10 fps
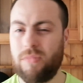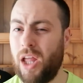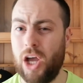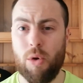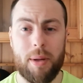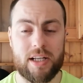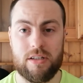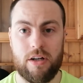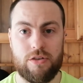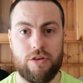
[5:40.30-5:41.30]
I hope that's
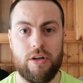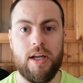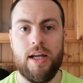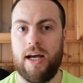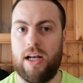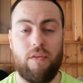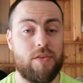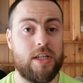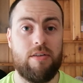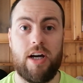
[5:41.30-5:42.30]
not true. I'd love to
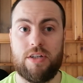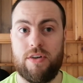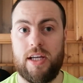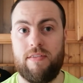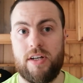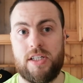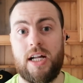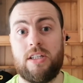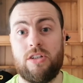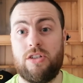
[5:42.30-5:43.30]
see Rashford given a
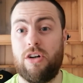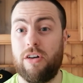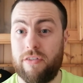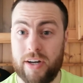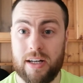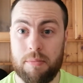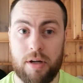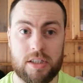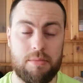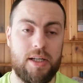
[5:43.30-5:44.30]
chance to start for England,
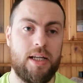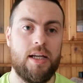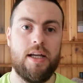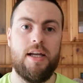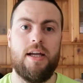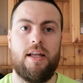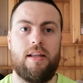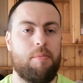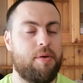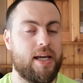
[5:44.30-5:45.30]
possibly.
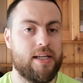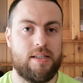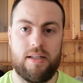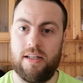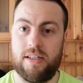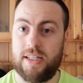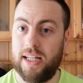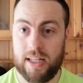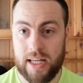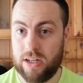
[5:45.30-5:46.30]
That pace and the
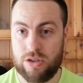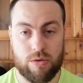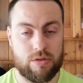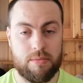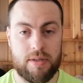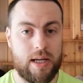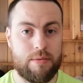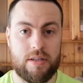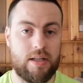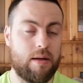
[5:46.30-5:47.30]
skill that he can show
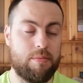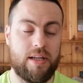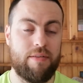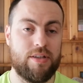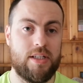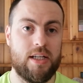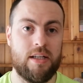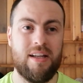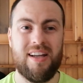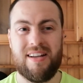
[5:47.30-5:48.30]
sometimes is
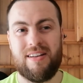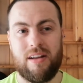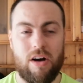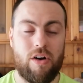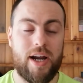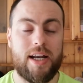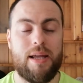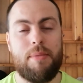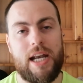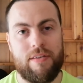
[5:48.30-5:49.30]
devastating. Alright,
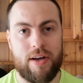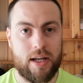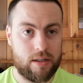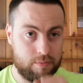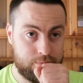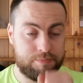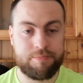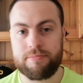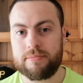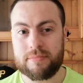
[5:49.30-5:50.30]
he might have had
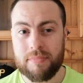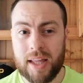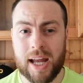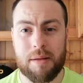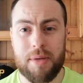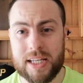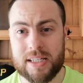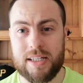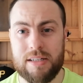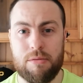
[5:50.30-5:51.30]
an amazing
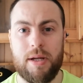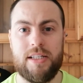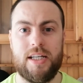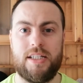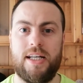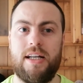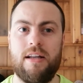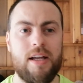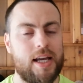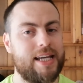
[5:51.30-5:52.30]
season with Manchester United.
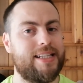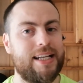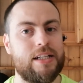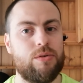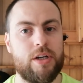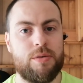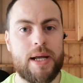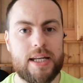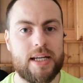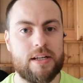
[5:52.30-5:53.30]
He still is only
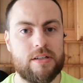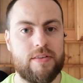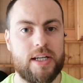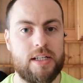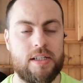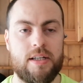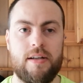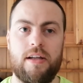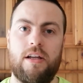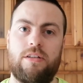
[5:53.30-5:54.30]
20 years of age,
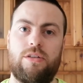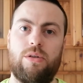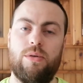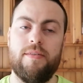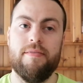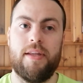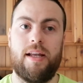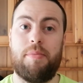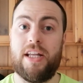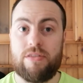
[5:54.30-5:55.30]
so
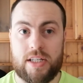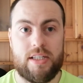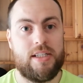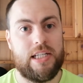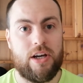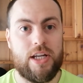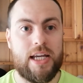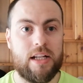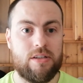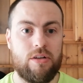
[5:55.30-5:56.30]
it'll be interesting to see how he
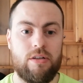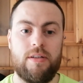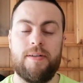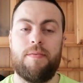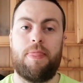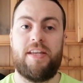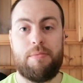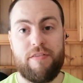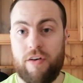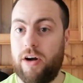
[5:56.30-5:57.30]
gets on.
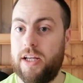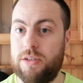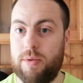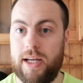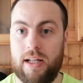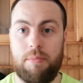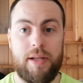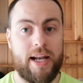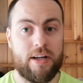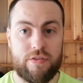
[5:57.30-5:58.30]
Jamie Vardy as well,
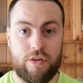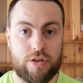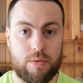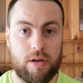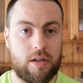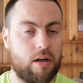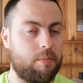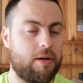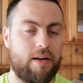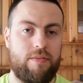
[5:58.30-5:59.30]
playing on his first World
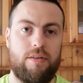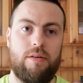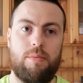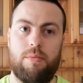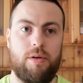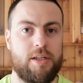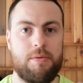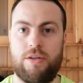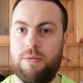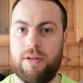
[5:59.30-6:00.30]
Cup after what he's
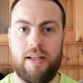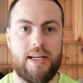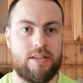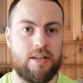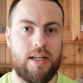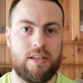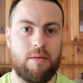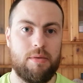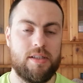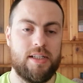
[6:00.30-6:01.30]
been doing with Leicester the last
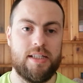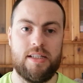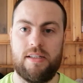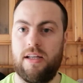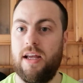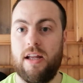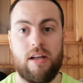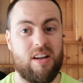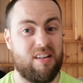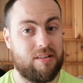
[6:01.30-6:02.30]
couple of seasons.
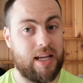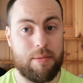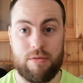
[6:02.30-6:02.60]
Teams